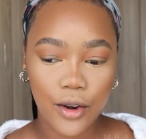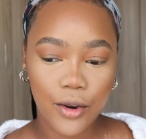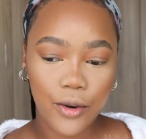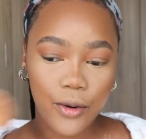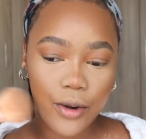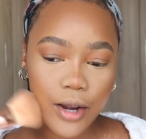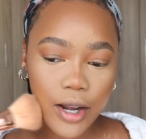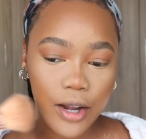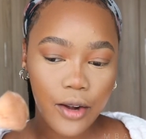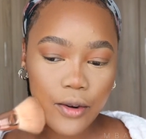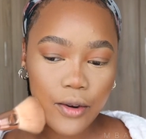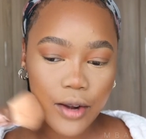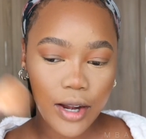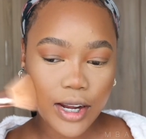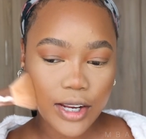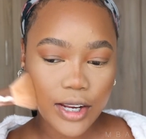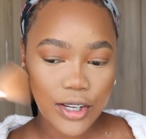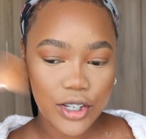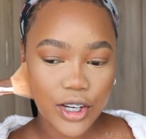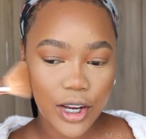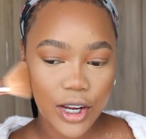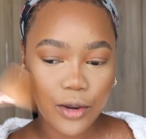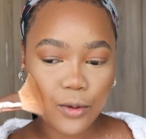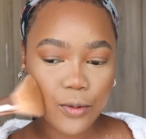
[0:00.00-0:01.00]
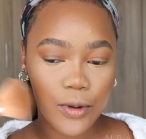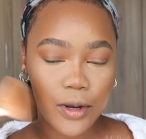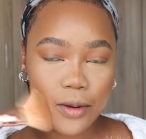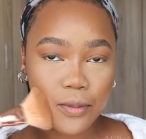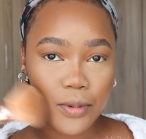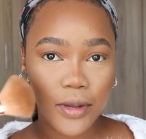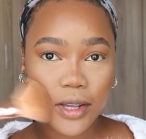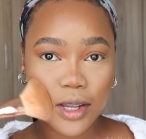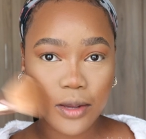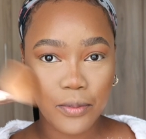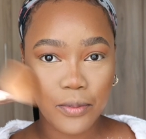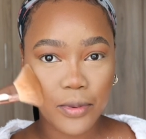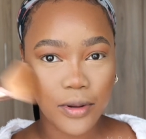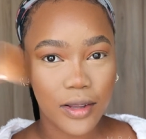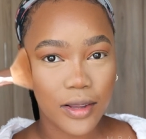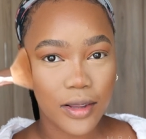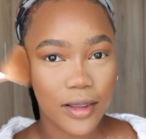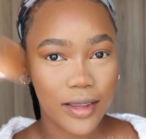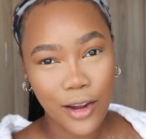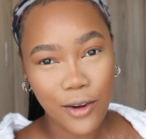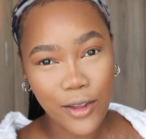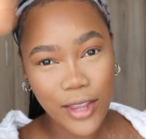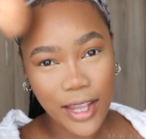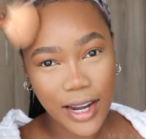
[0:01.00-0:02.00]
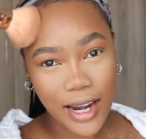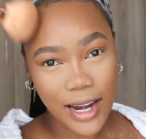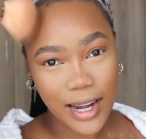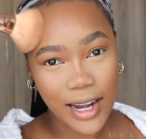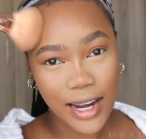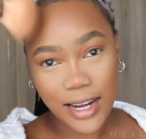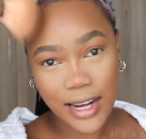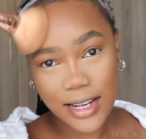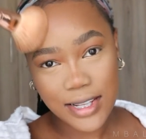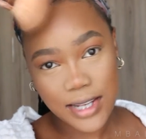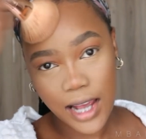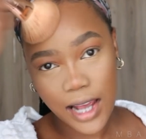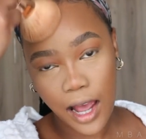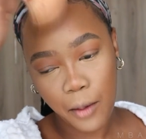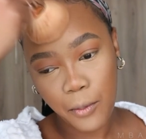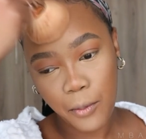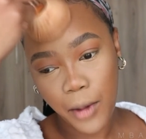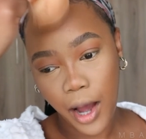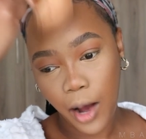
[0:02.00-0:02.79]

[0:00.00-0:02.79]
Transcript: really, really genuine people. Know that at any time